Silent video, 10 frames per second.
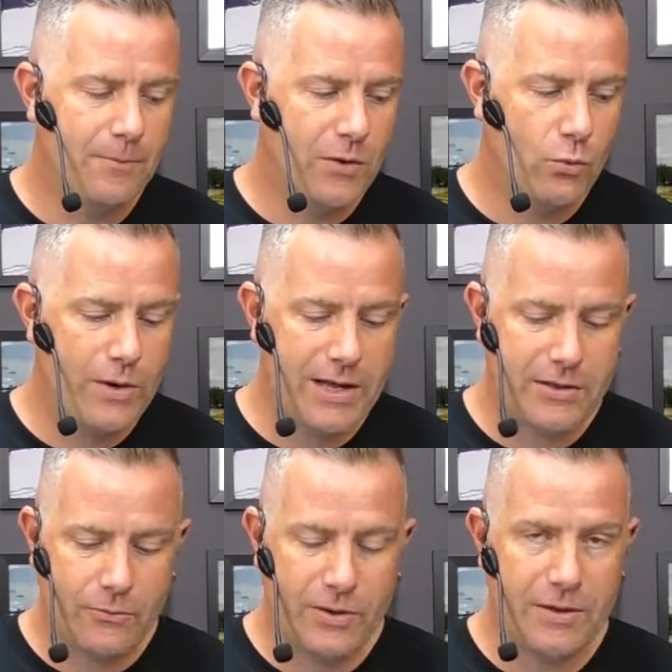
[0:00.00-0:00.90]

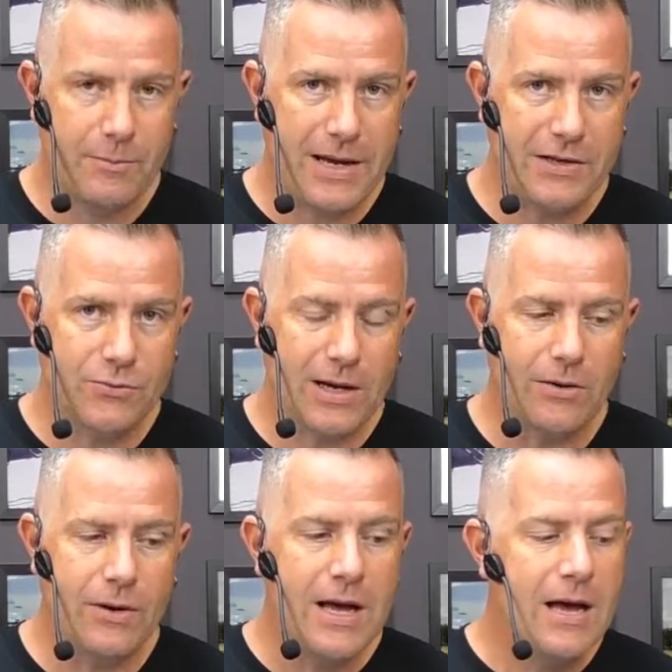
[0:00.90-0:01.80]
with the beat as
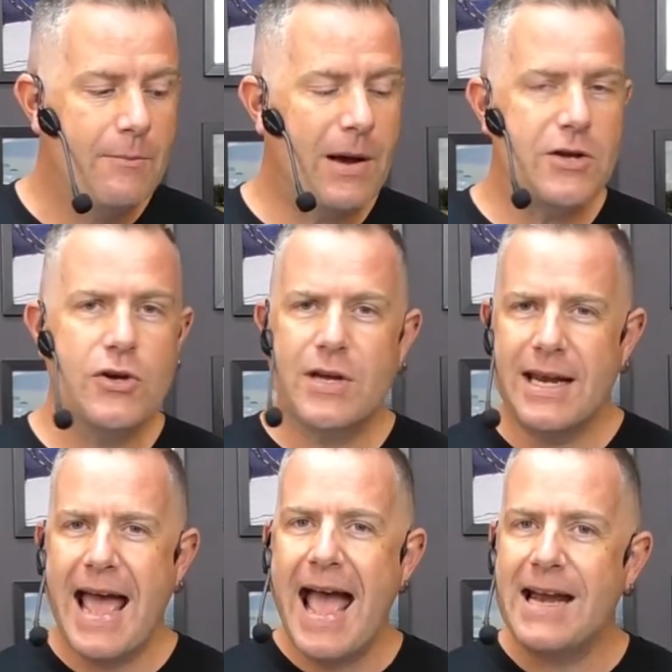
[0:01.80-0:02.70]
well. But you
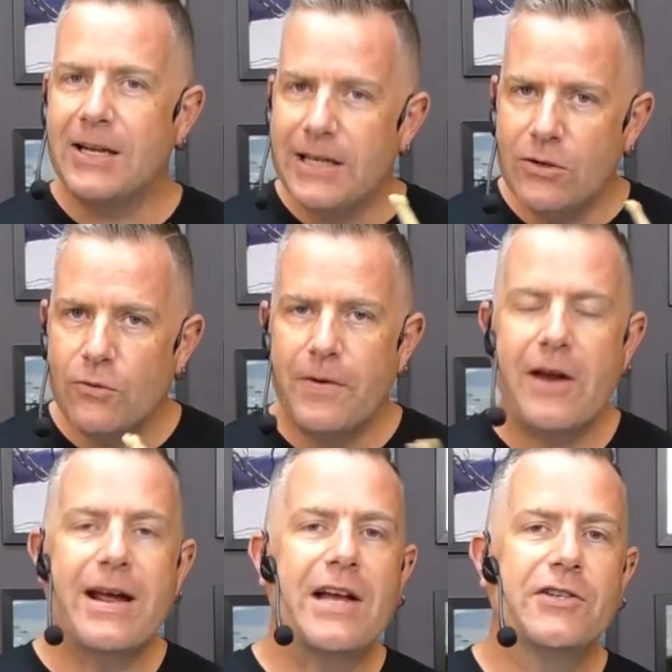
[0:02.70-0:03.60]
can add little
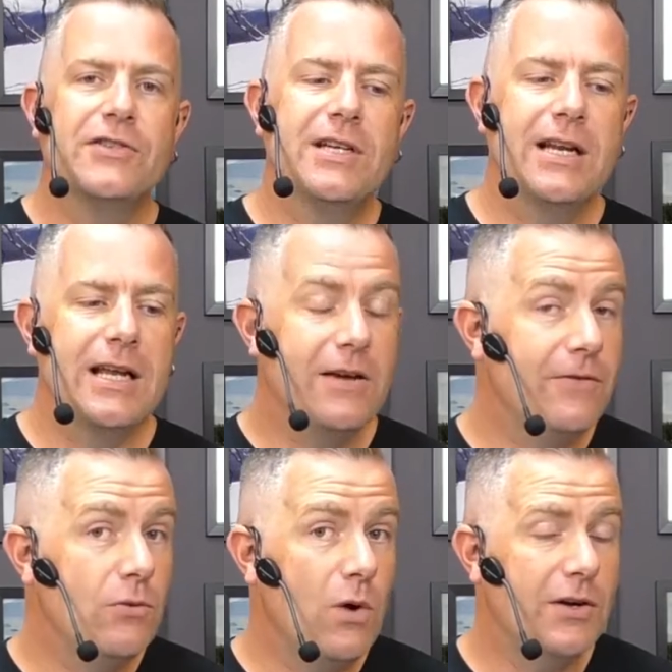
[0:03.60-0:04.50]
variations in it if
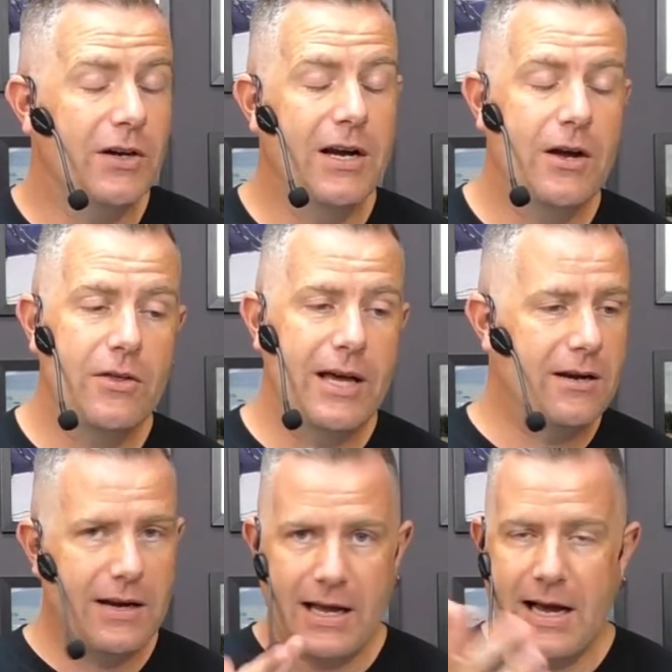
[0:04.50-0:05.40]
you want. I know that
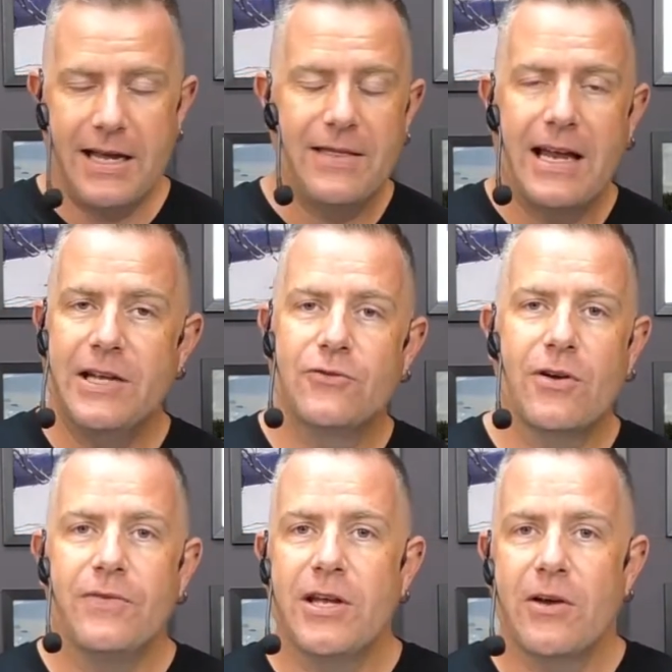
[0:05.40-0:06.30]
in that
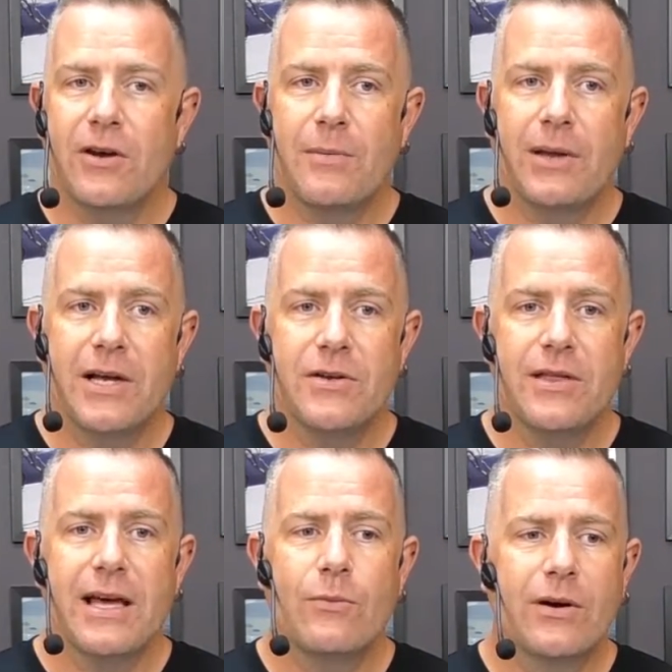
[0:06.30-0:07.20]
intro video that I played you
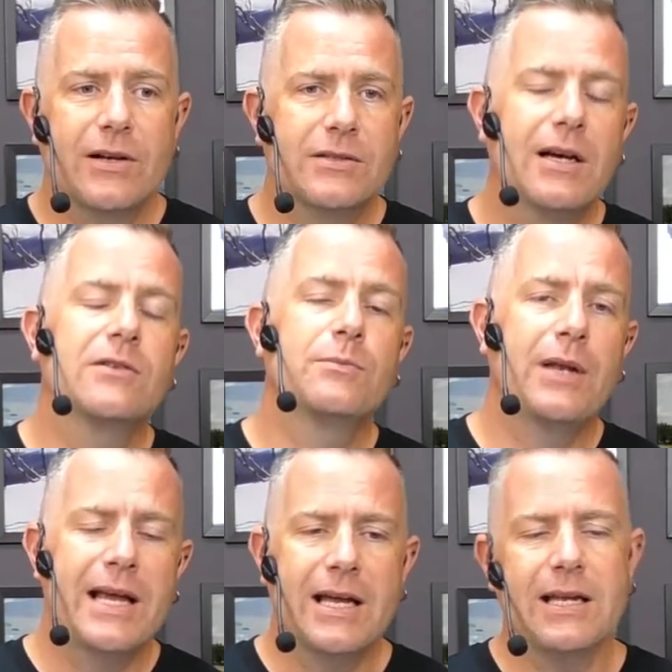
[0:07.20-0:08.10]
there, where I was
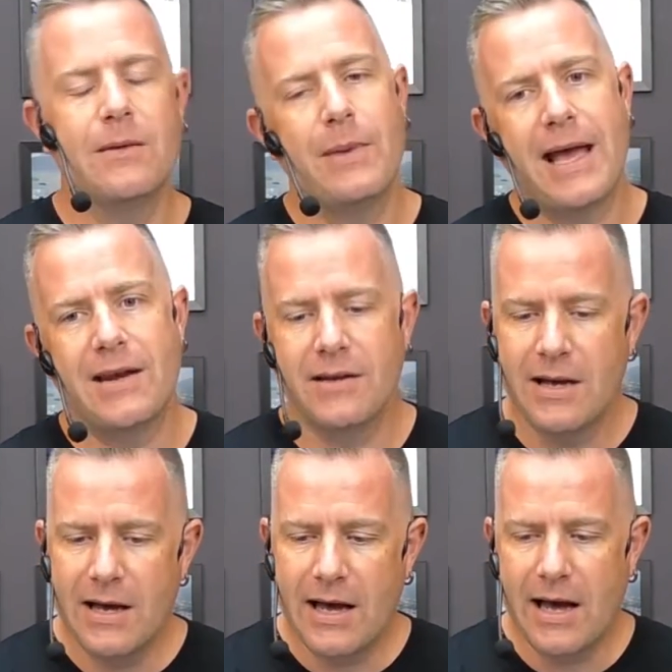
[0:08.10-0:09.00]
playing it in a band
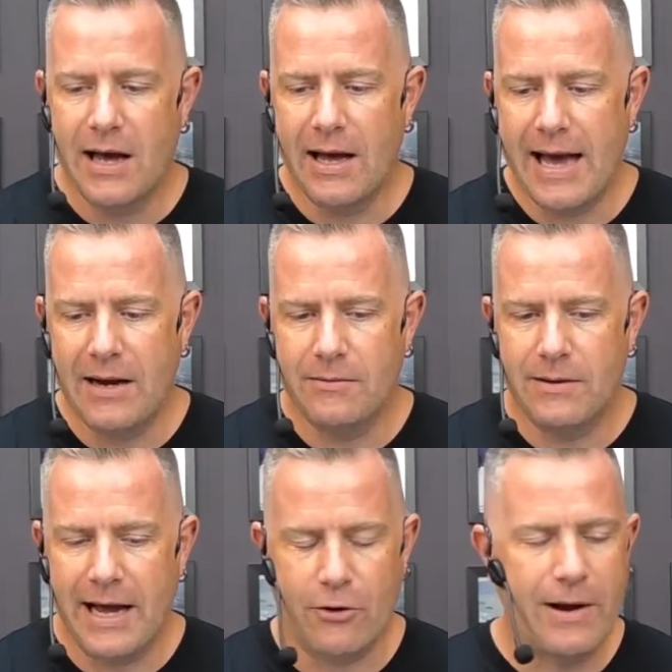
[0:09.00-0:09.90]
at
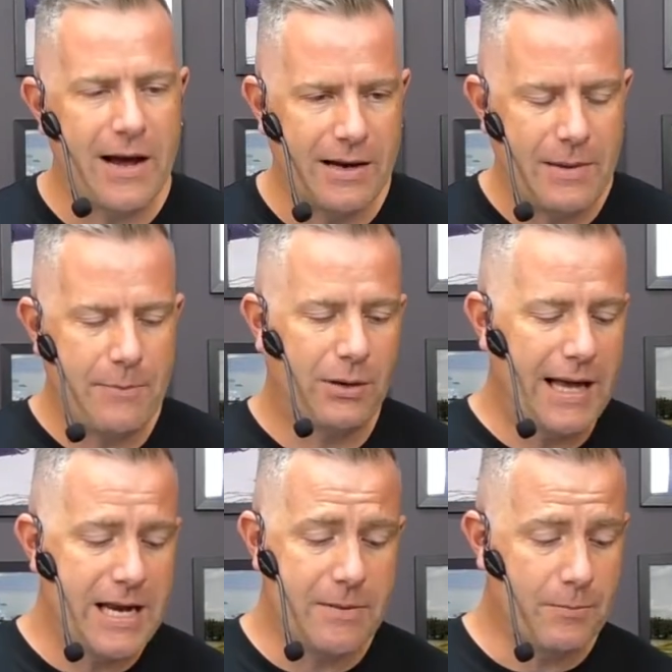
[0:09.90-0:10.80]
Crown, at
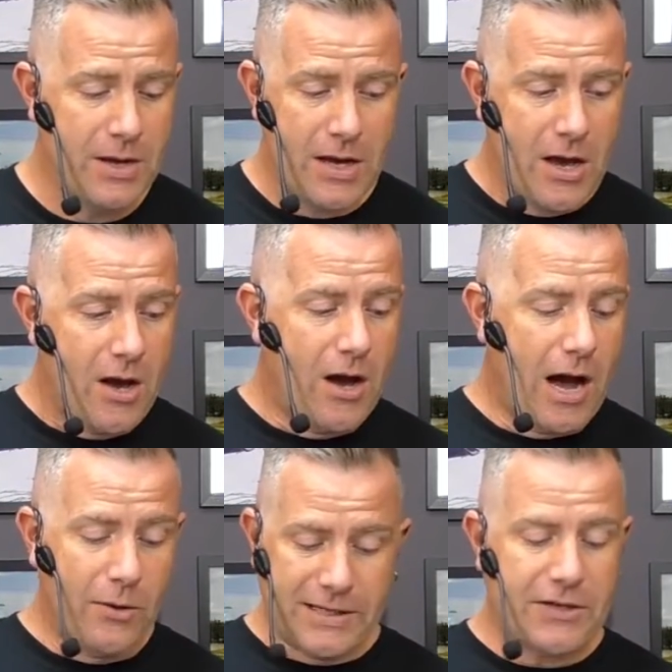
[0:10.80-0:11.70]
Palladium,
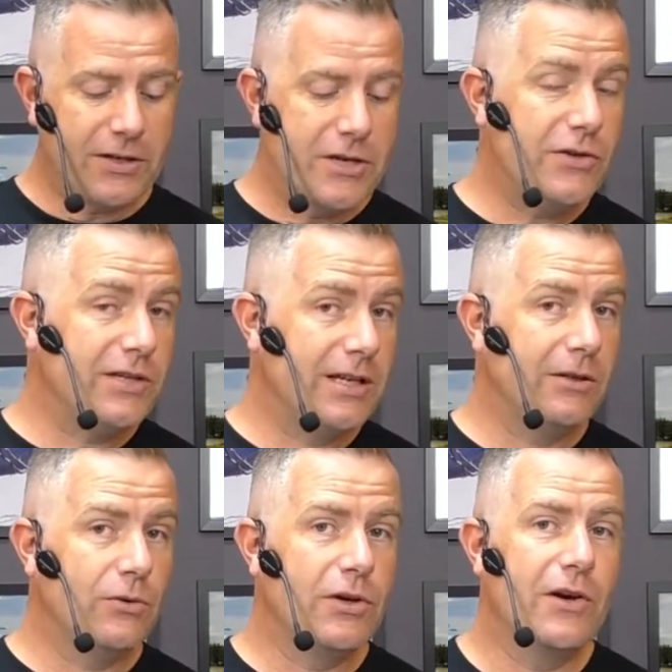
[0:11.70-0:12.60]
I was actually using a
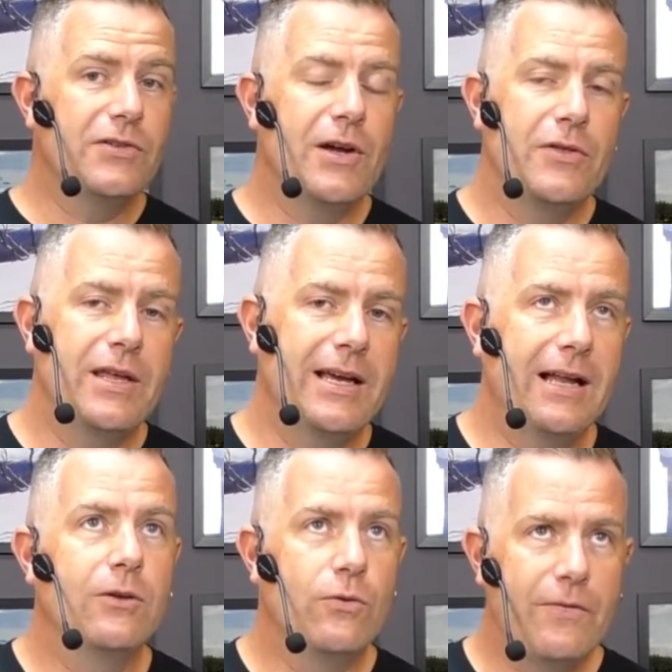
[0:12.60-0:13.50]
little ghost note thing, a
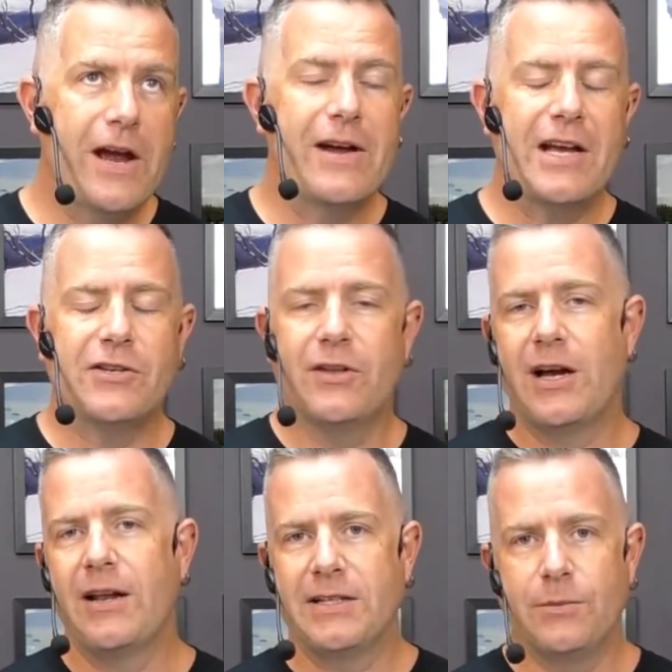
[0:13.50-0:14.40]
little variation that I like to